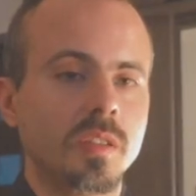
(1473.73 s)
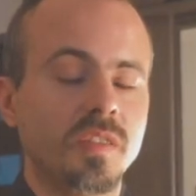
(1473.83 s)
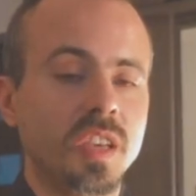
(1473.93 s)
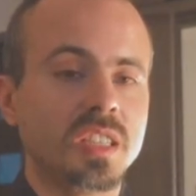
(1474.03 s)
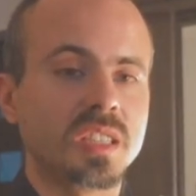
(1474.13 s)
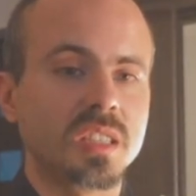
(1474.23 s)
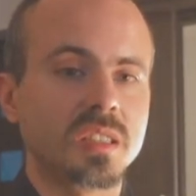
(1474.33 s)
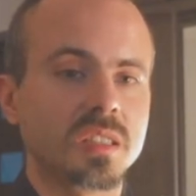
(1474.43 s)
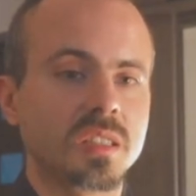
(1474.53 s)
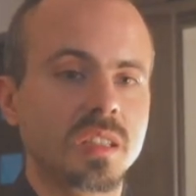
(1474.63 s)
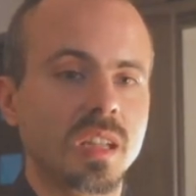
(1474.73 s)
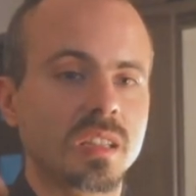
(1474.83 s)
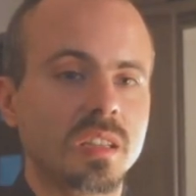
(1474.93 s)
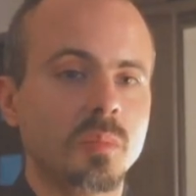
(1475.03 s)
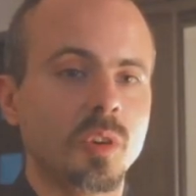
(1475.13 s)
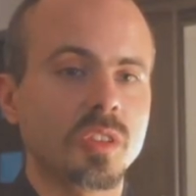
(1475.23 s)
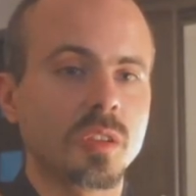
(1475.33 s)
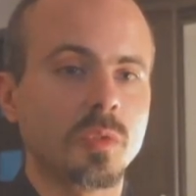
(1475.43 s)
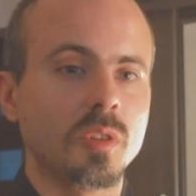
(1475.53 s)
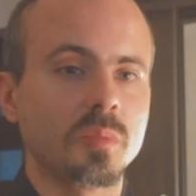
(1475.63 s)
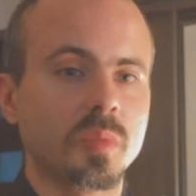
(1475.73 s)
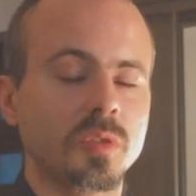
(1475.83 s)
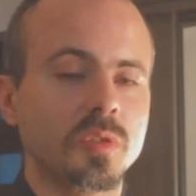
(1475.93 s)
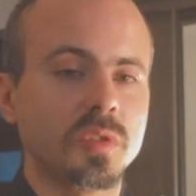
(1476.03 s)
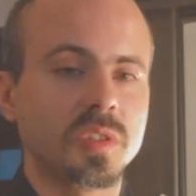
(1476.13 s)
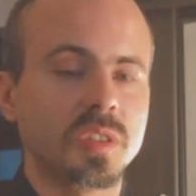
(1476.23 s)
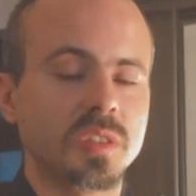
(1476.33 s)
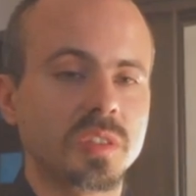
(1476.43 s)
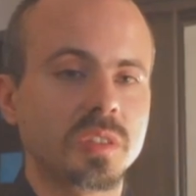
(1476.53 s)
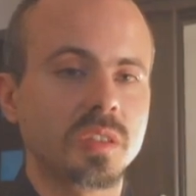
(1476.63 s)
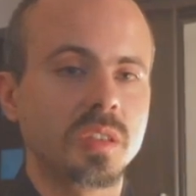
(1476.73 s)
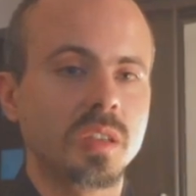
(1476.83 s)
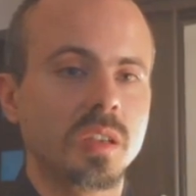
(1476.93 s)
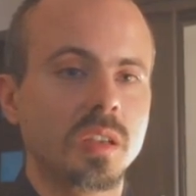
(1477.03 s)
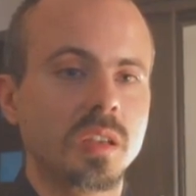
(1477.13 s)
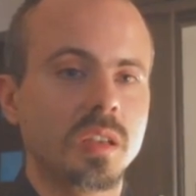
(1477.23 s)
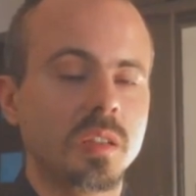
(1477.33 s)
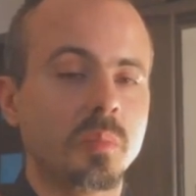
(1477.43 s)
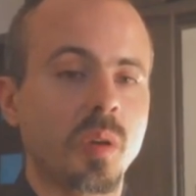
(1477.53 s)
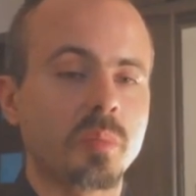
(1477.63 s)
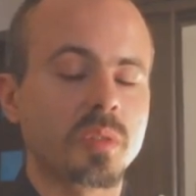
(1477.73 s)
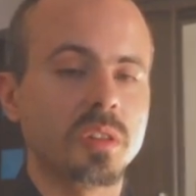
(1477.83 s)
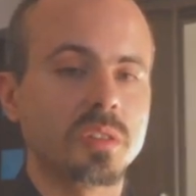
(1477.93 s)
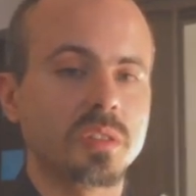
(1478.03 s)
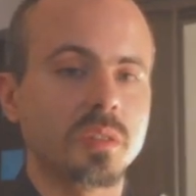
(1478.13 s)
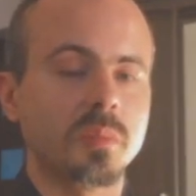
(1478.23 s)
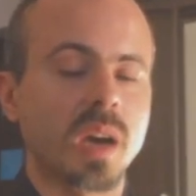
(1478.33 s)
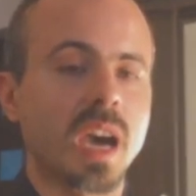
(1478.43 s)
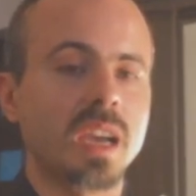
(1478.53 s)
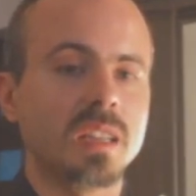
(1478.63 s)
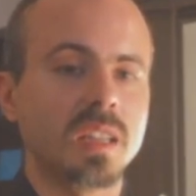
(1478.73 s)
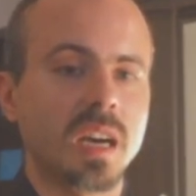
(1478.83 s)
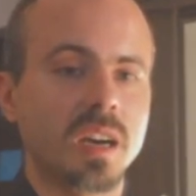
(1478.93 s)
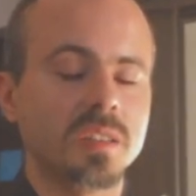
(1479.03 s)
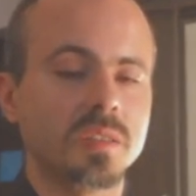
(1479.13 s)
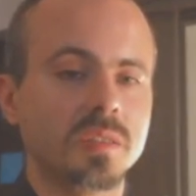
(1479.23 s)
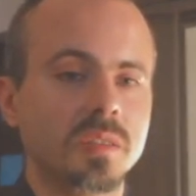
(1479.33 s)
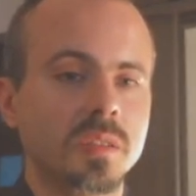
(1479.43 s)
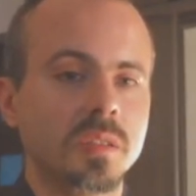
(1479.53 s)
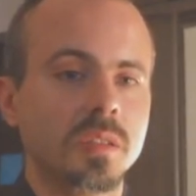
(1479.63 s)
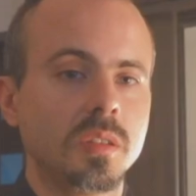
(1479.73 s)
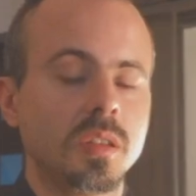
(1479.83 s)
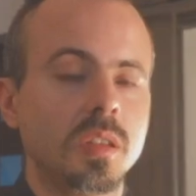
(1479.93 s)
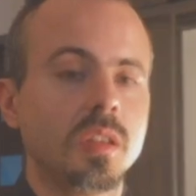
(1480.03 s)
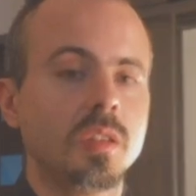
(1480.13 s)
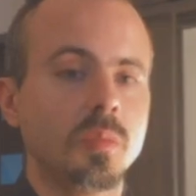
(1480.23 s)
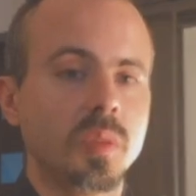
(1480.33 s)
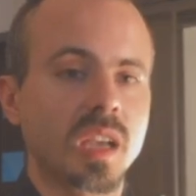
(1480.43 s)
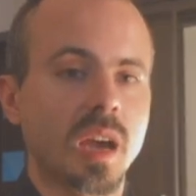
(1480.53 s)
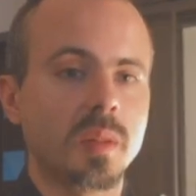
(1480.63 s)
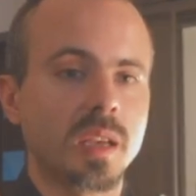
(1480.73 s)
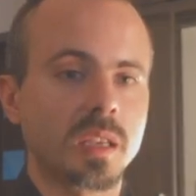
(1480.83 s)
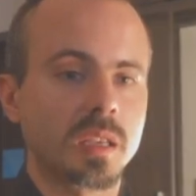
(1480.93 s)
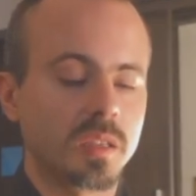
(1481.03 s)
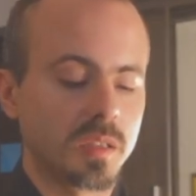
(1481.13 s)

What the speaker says: feces that the modern world produces in pop culture, by and large, you become like it.